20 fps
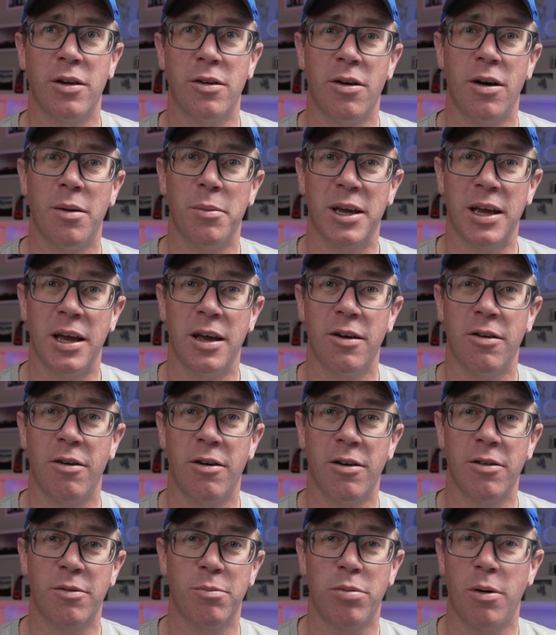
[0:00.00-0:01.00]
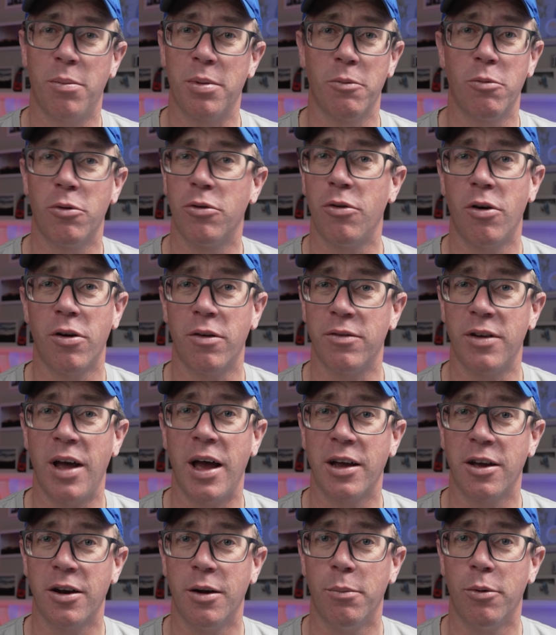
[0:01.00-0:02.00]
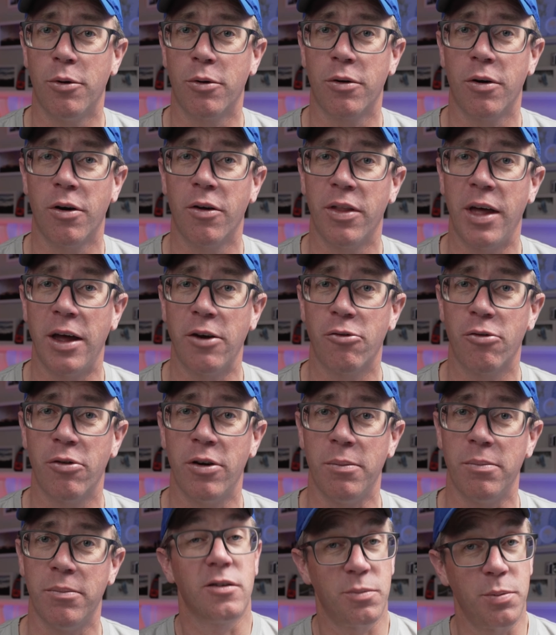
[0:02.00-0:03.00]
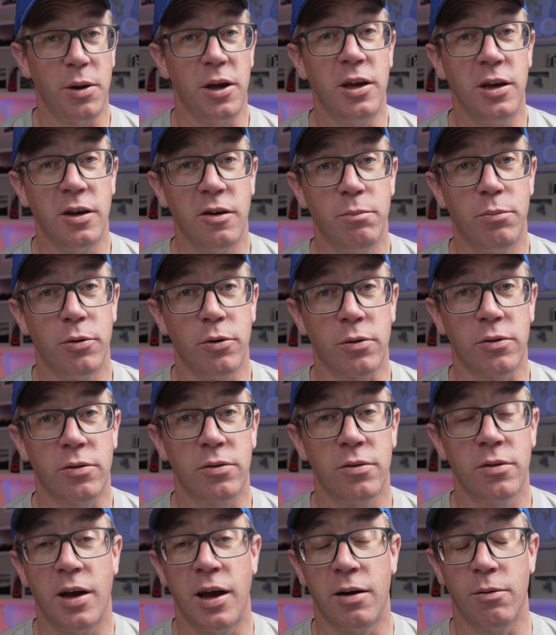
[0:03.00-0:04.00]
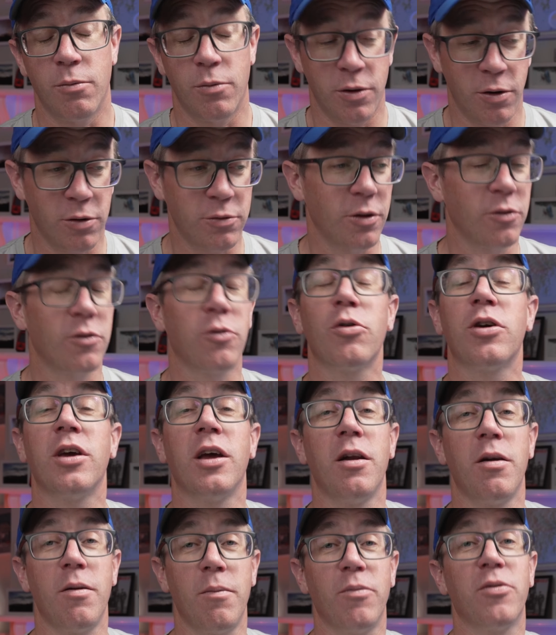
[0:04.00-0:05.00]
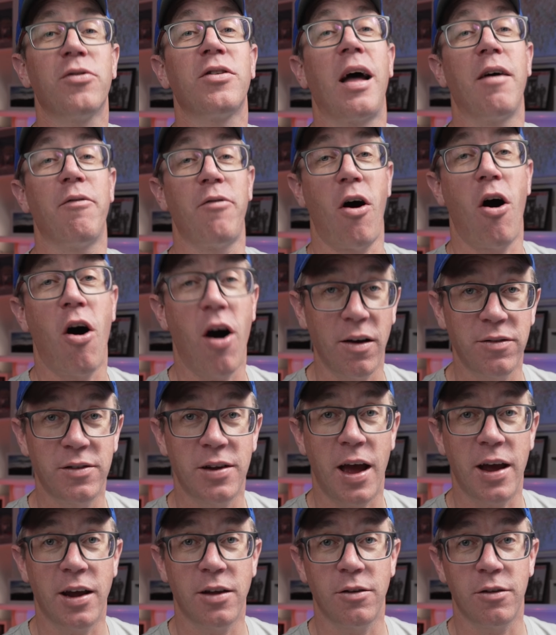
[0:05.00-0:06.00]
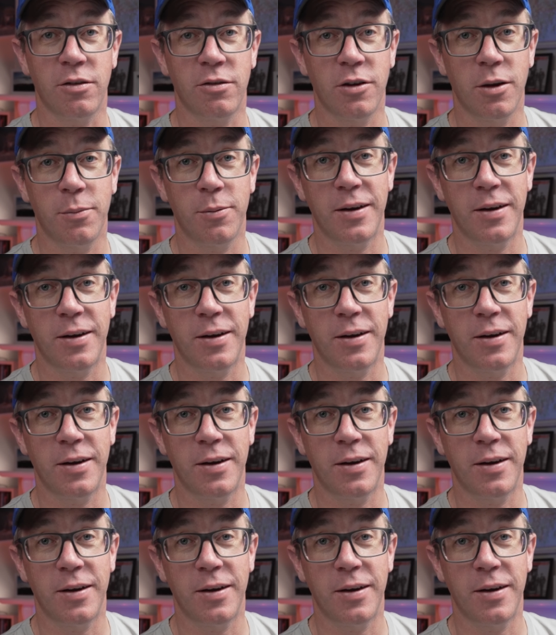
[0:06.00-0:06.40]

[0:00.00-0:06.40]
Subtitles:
time again, I just probably would not have taken a book on that trip. Speaking of books, and we're not just looking at stuff I've taken that's stupid